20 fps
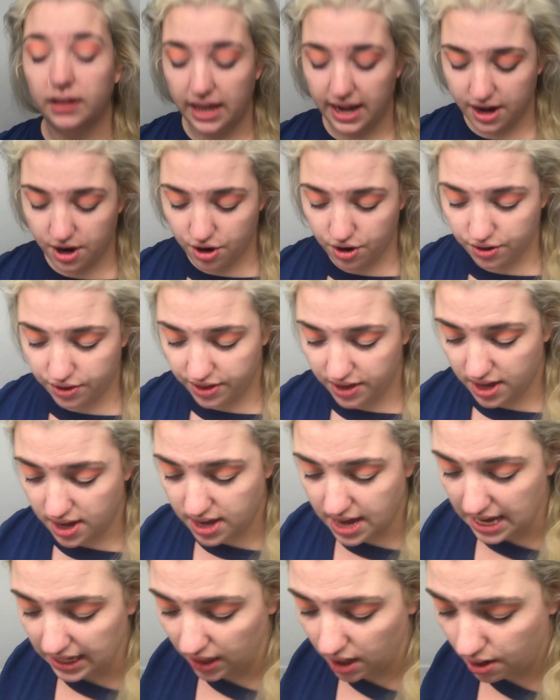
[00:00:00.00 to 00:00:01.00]
layer the
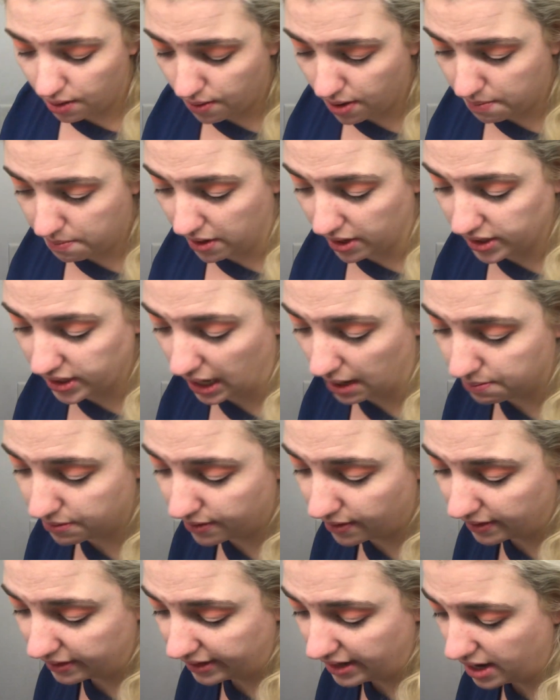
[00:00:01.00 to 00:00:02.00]
yellow up on top
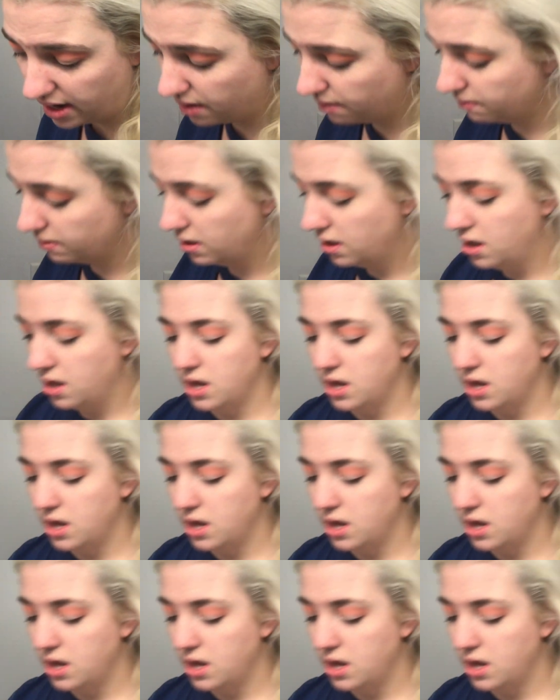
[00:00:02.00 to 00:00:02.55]
of this now.